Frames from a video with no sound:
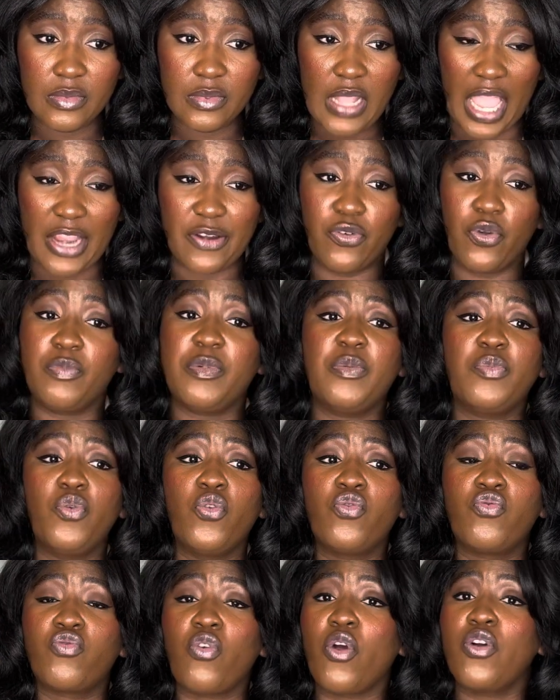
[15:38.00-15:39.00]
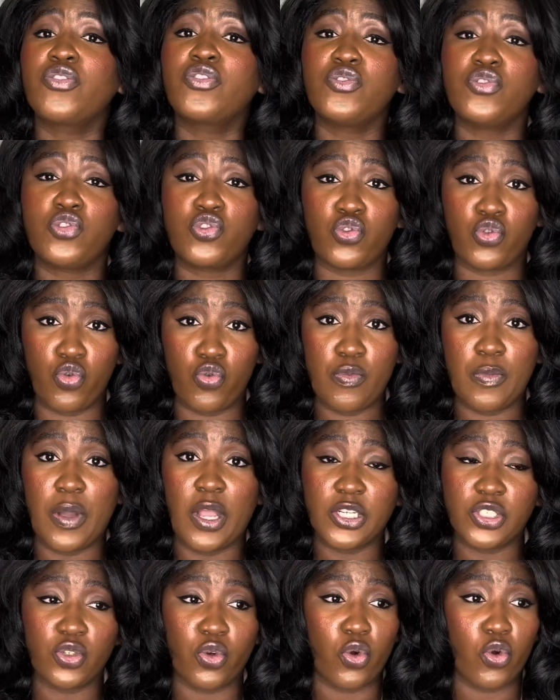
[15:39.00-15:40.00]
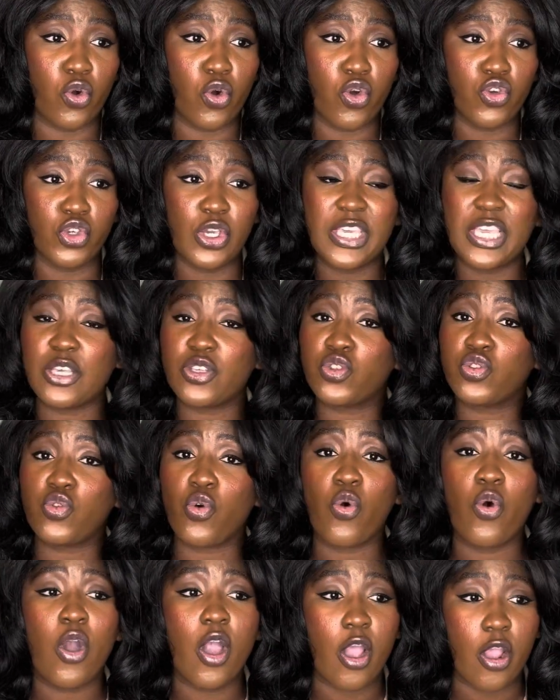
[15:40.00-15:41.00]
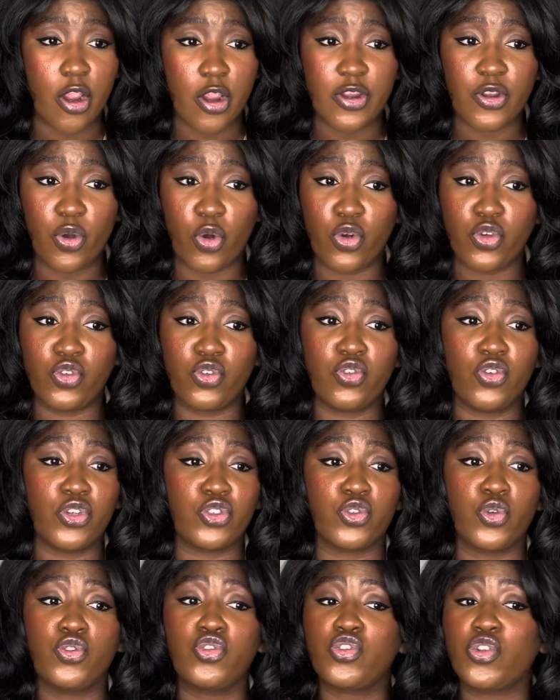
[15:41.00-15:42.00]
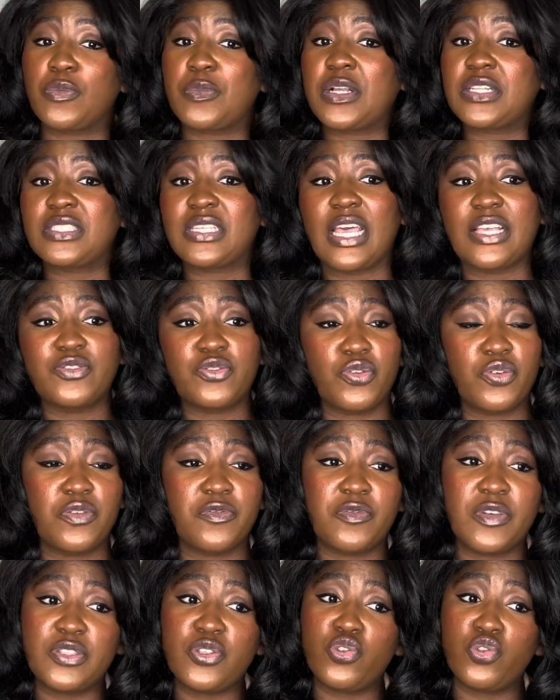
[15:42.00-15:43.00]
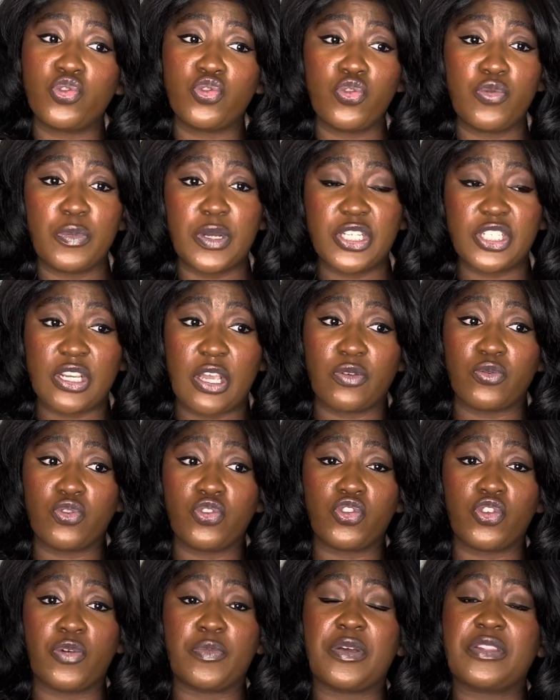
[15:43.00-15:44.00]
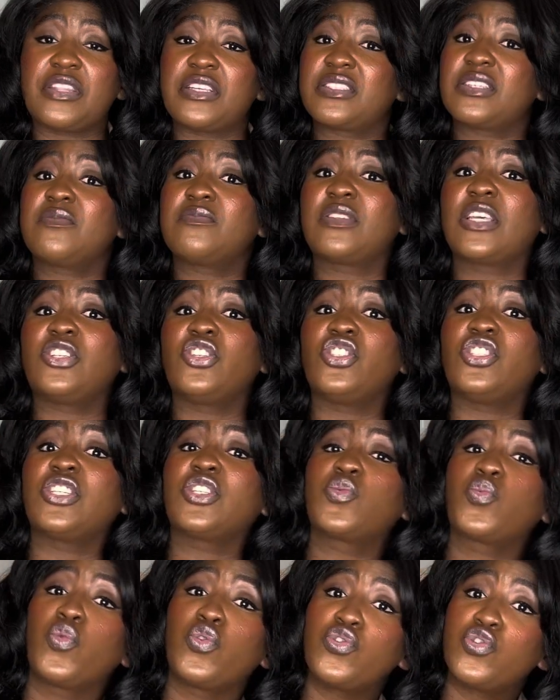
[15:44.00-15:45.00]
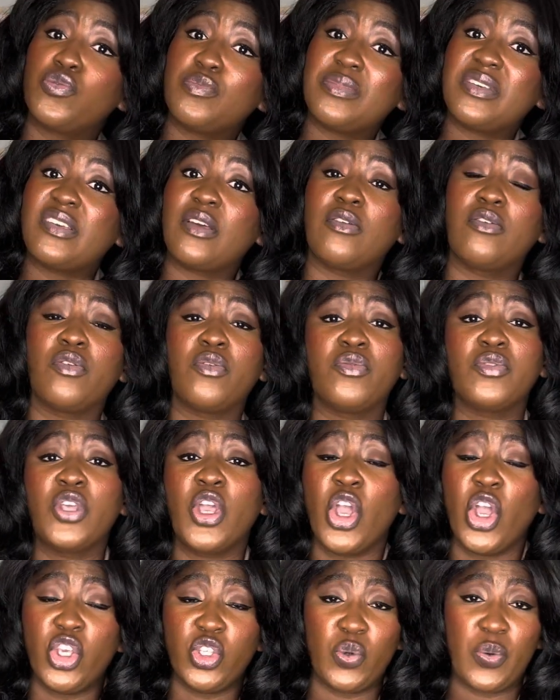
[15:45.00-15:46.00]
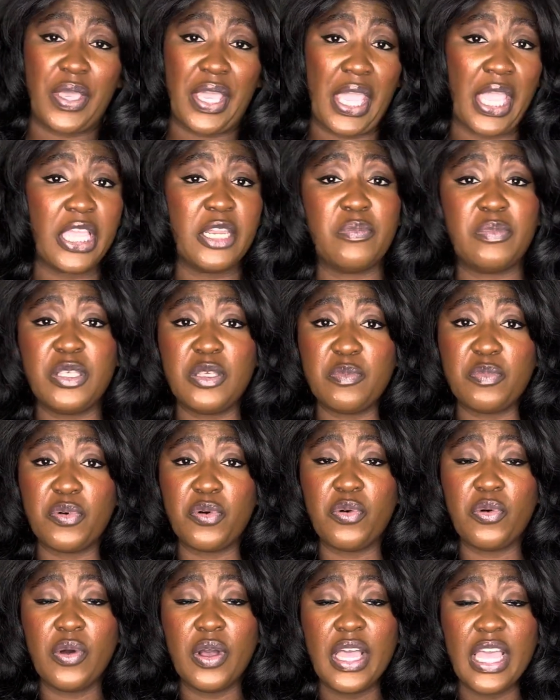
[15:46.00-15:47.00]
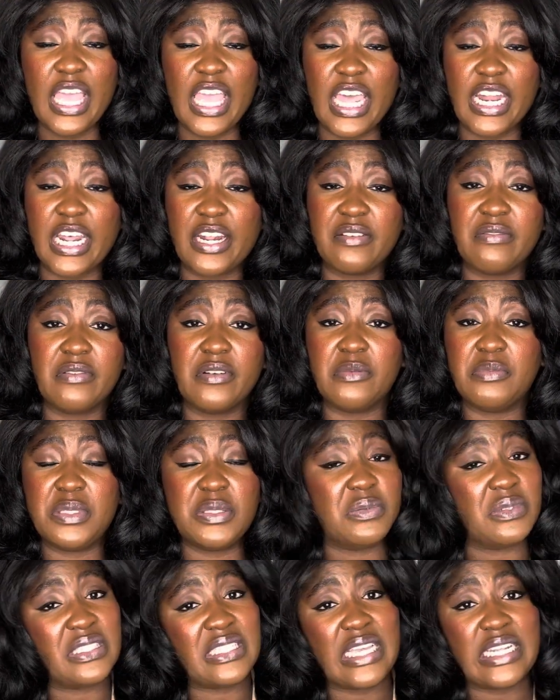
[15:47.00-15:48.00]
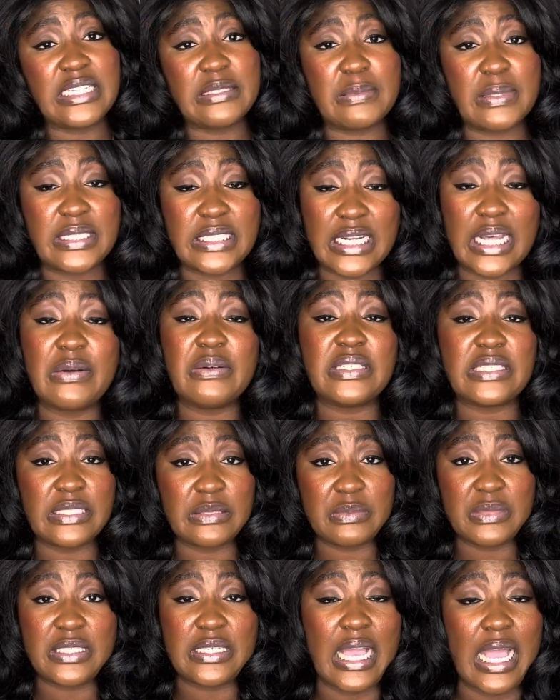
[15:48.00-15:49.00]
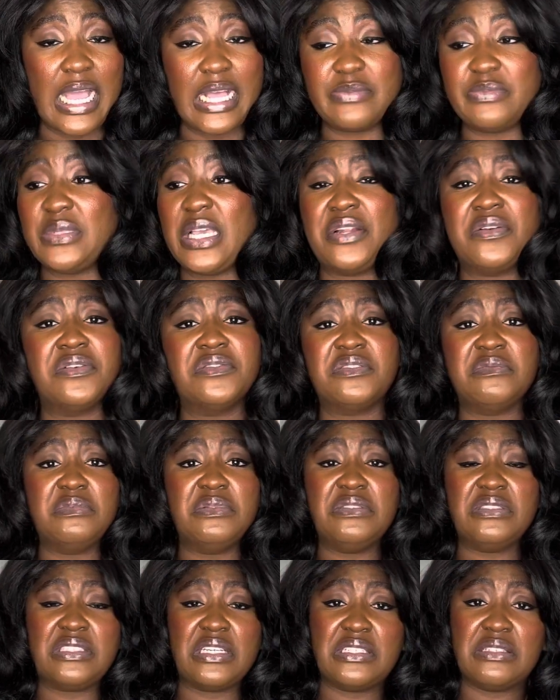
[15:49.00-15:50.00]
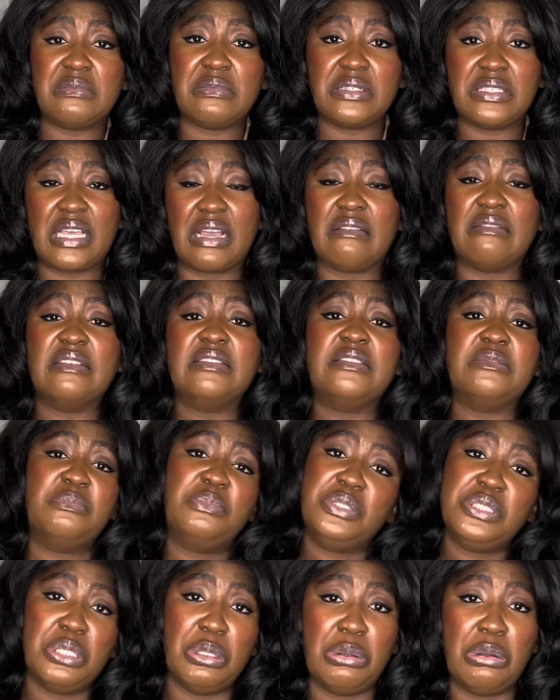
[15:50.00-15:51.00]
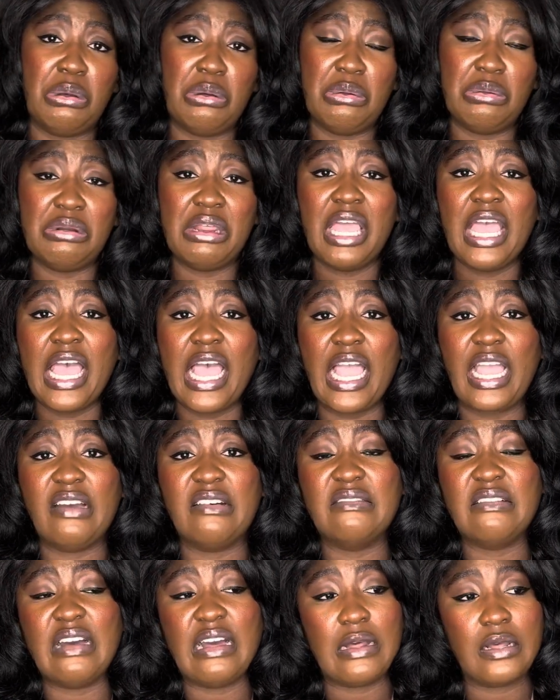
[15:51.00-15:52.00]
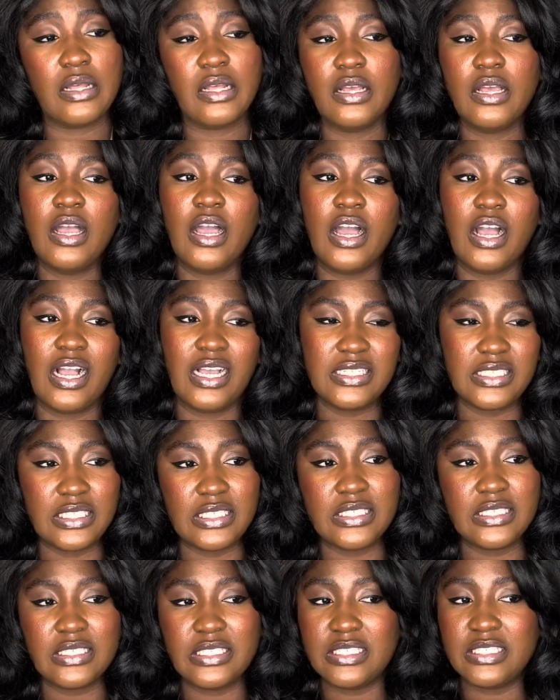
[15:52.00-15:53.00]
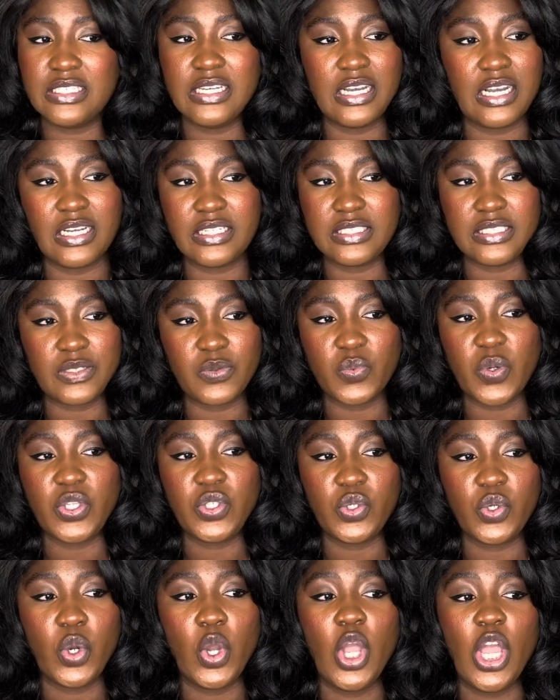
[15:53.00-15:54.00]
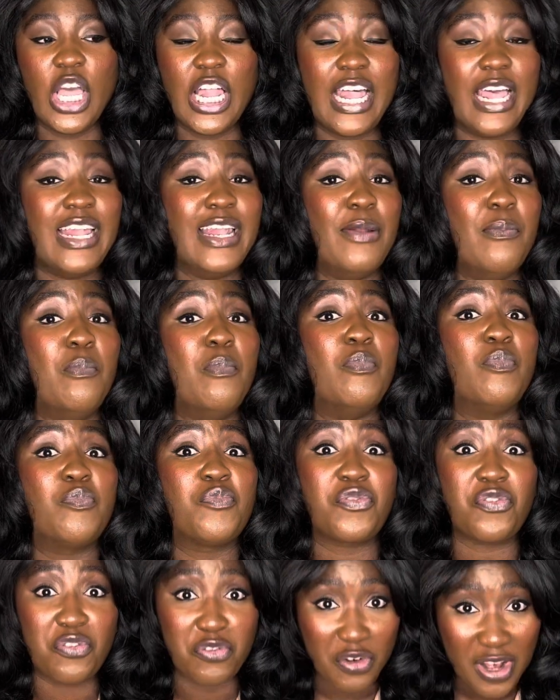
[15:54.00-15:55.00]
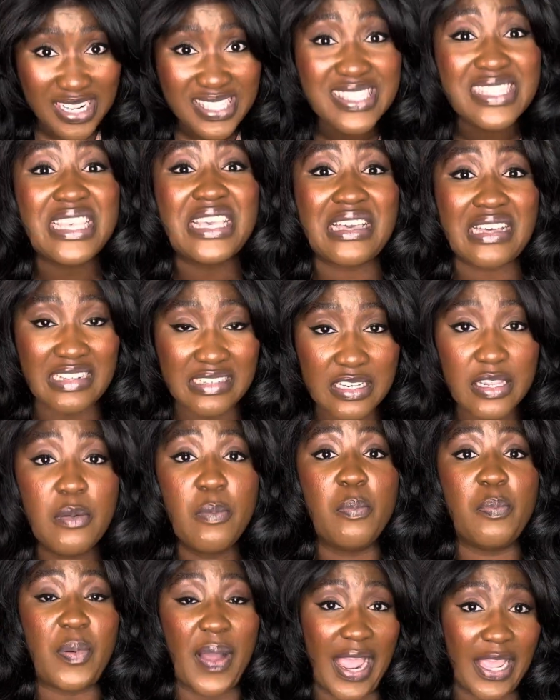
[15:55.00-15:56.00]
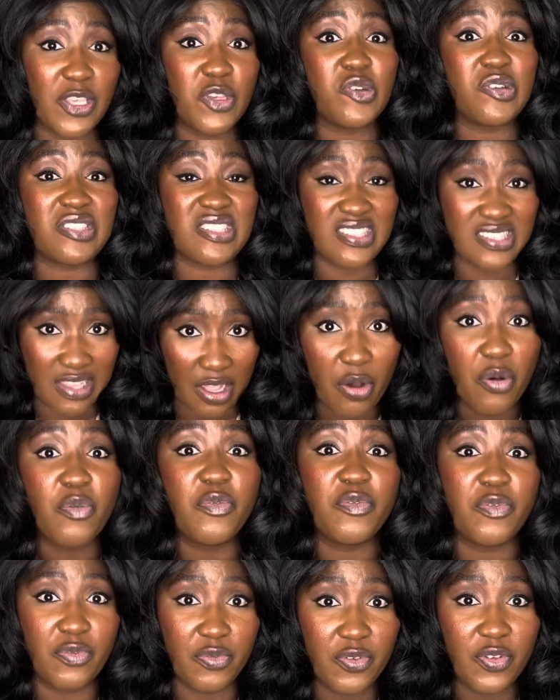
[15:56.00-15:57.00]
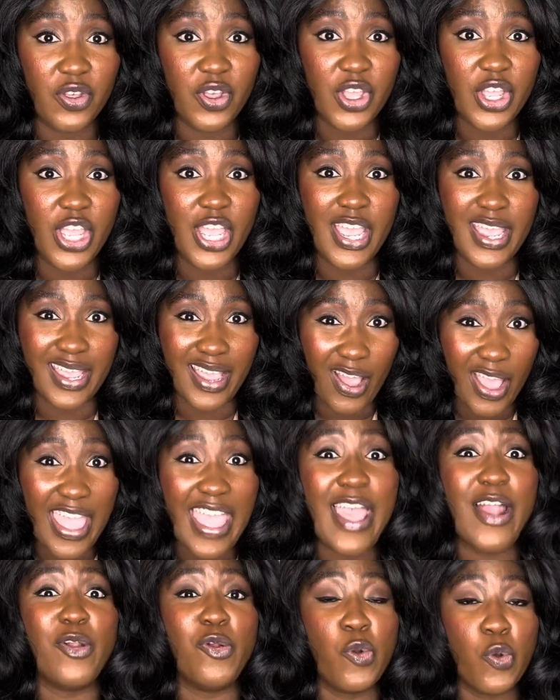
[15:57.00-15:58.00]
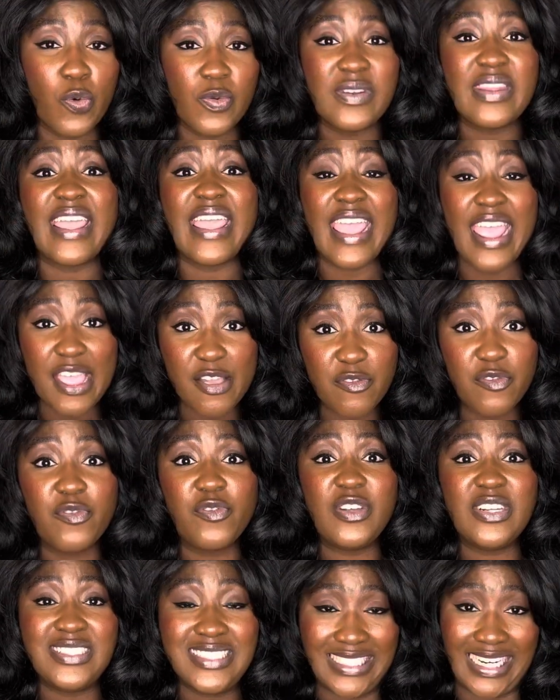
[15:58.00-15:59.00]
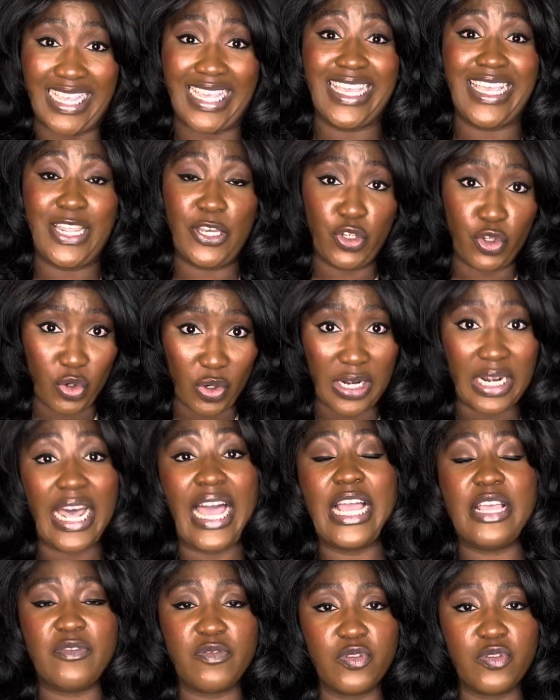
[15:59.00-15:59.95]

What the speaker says: I know people wrong you so much, or you get so hurt, or you're so traumatized, or you're facing so much childhood trauma that sometimes you just want to be alone. You hate people, and I don't want to be with anybody. That was me. Me, I don't want to be with anybody. I want to be alone. Honey, honey, when you practically by yourself, alone every day in your life,